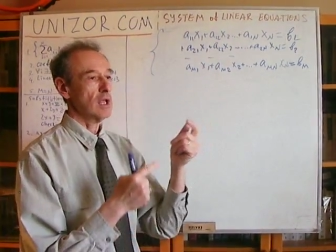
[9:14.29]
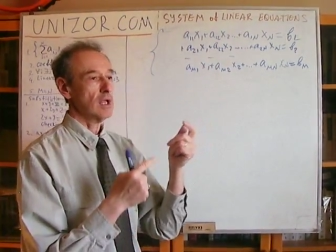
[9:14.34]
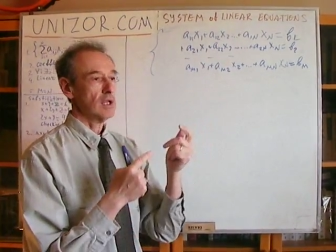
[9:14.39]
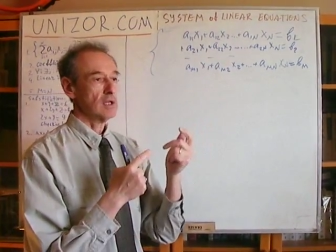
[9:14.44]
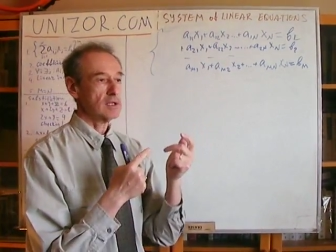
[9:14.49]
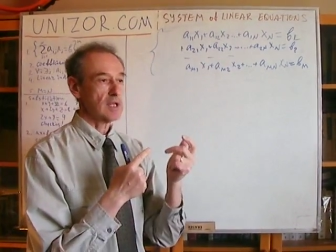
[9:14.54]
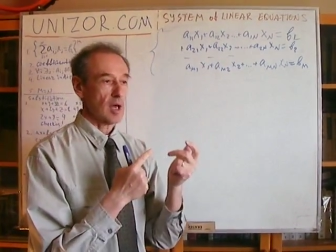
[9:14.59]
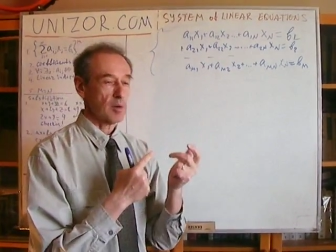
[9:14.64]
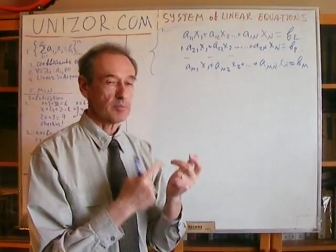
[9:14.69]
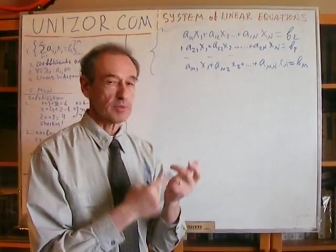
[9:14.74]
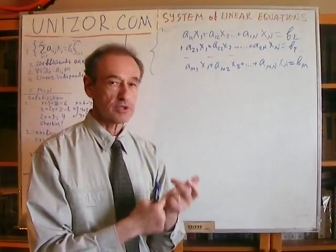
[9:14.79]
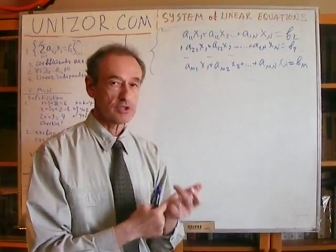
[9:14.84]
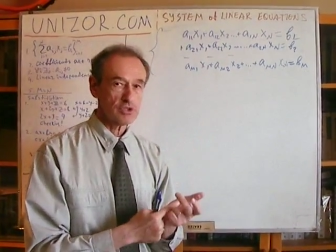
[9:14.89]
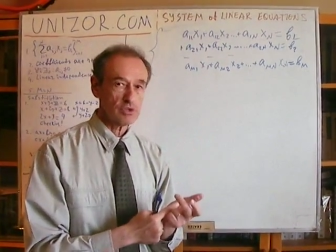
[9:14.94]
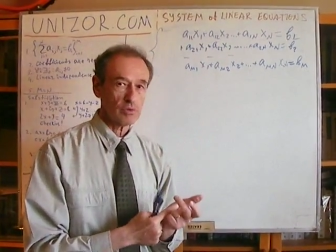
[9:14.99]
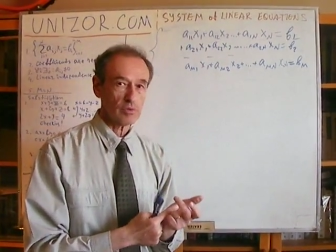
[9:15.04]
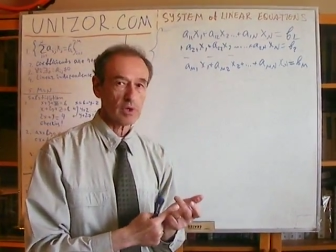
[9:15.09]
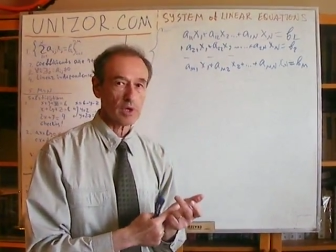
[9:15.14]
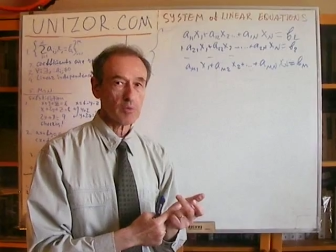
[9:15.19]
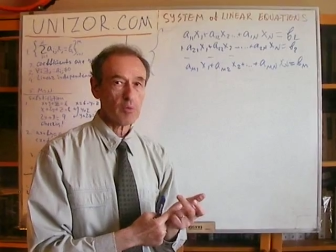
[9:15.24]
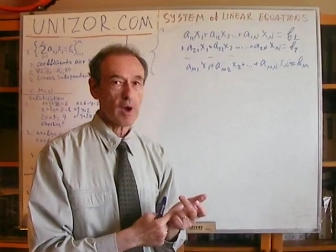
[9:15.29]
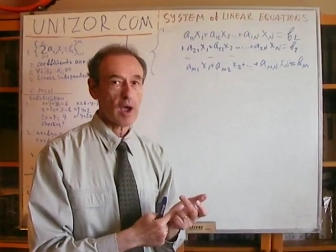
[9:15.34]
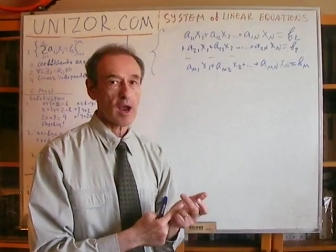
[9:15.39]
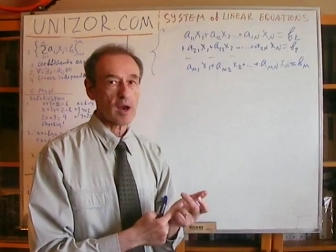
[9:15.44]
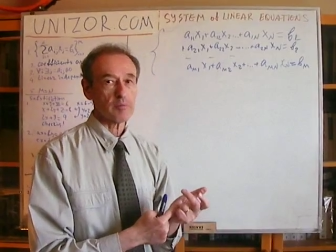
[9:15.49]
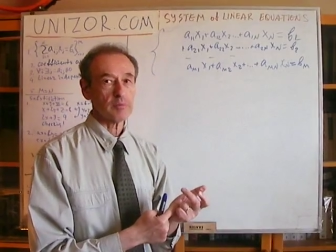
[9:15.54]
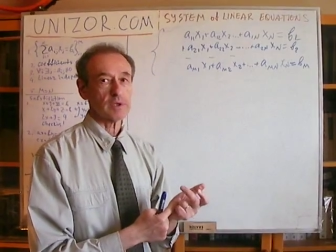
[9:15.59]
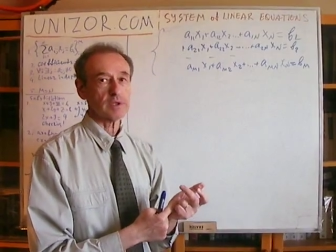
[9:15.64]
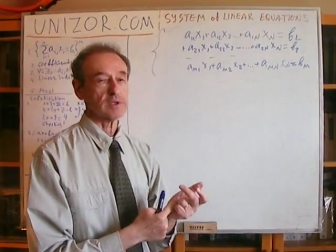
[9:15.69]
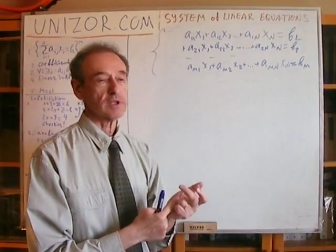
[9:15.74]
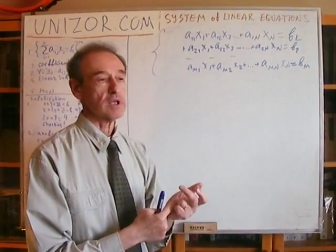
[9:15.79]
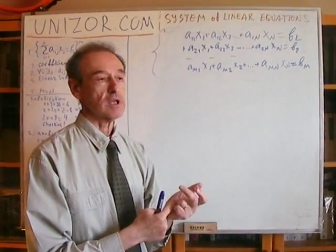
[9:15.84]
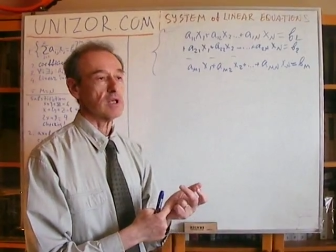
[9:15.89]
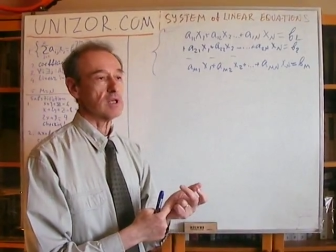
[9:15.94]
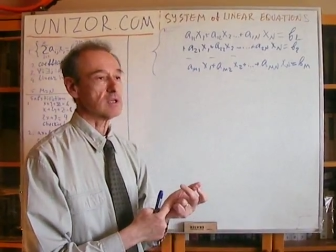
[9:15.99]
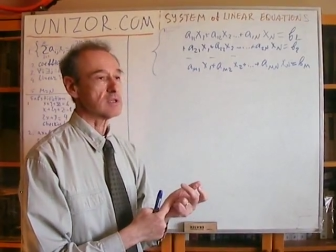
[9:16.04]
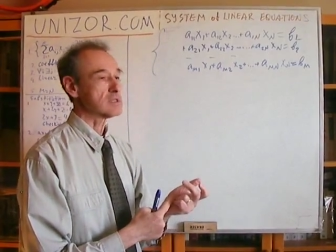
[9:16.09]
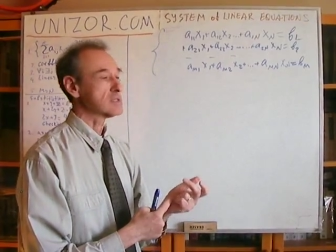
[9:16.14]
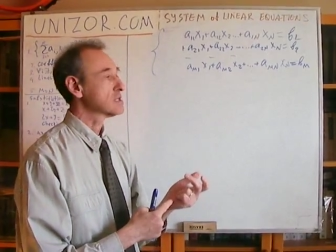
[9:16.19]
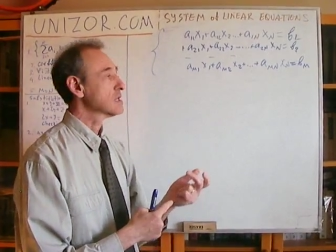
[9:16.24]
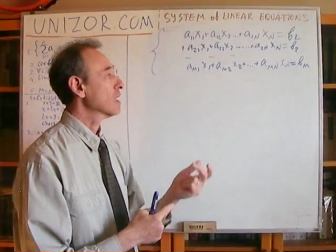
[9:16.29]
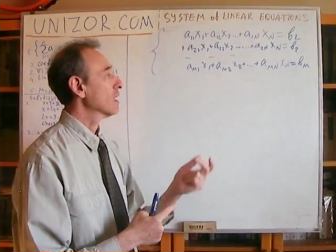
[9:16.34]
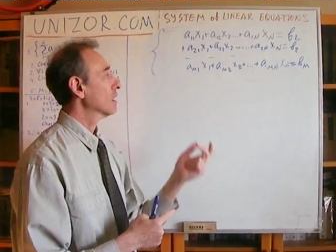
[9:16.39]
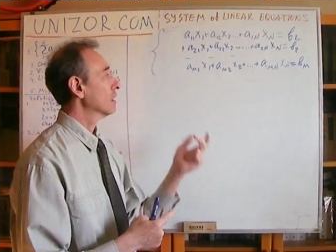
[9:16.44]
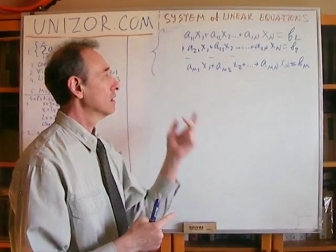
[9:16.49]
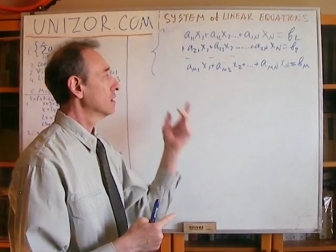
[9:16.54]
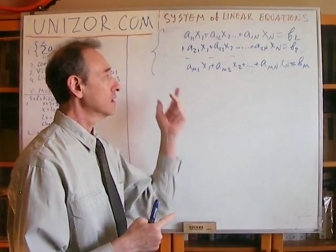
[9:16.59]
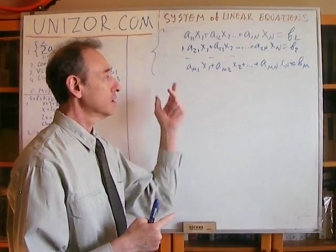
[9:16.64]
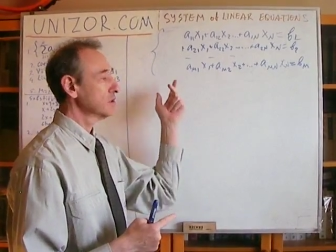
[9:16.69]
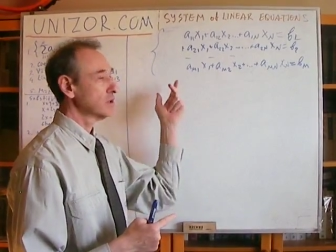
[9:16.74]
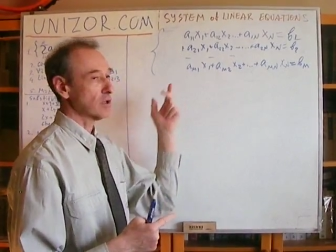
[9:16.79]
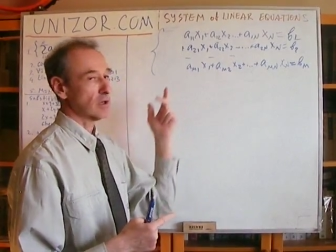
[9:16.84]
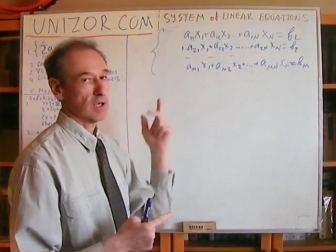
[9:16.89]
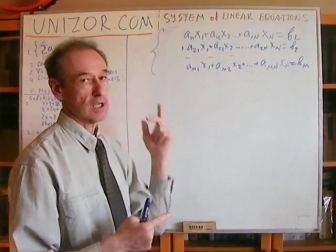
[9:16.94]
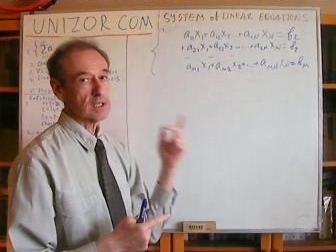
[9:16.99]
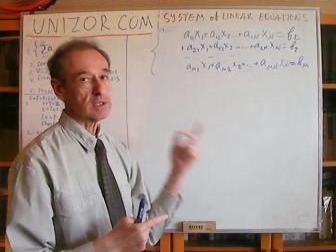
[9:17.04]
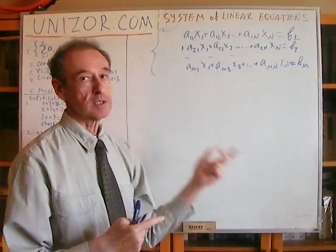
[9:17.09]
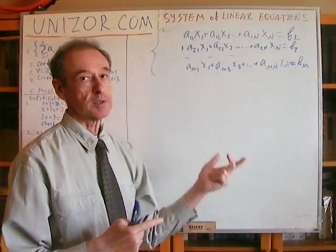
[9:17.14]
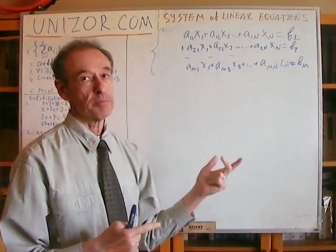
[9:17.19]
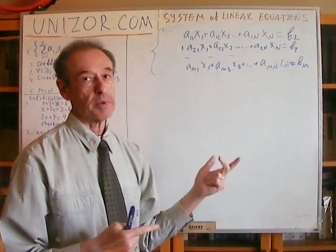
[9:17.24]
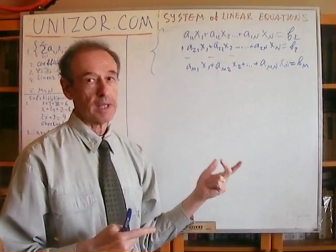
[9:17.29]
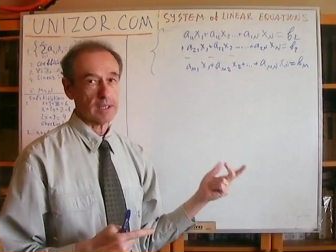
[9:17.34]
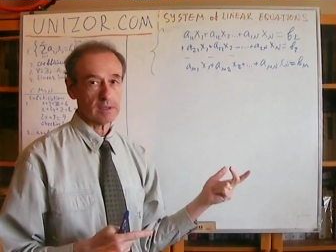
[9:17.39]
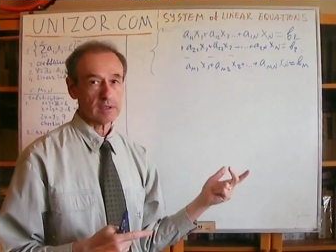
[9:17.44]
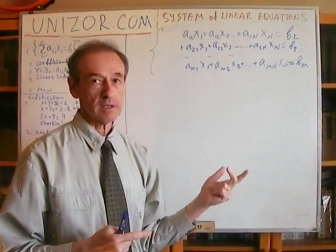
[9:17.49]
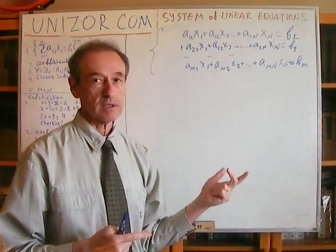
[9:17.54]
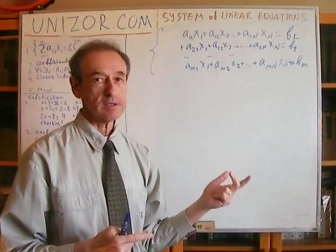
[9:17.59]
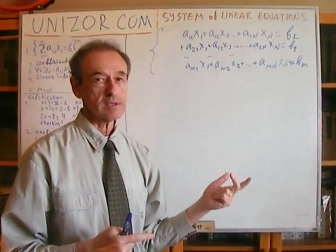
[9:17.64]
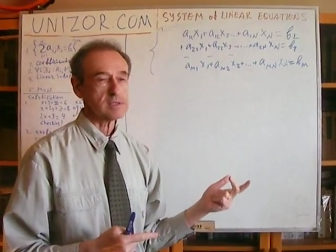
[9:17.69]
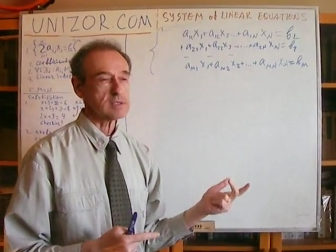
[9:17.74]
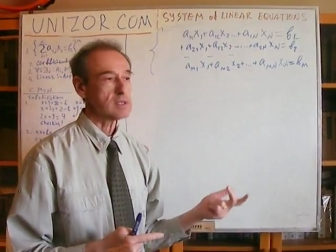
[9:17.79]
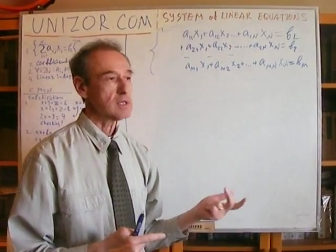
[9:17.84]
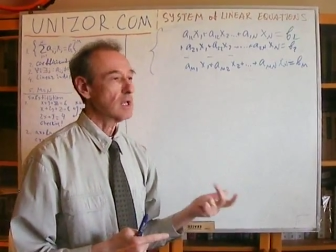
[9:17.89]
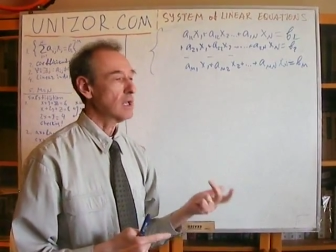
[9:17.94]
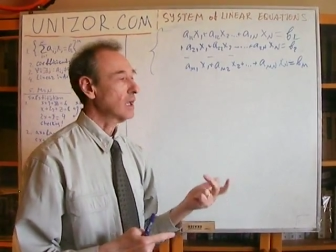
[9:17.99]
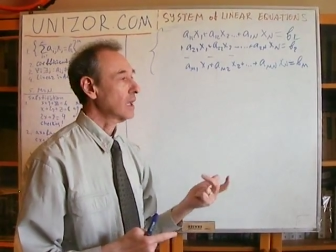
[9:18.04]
Number two requirement is linear independence.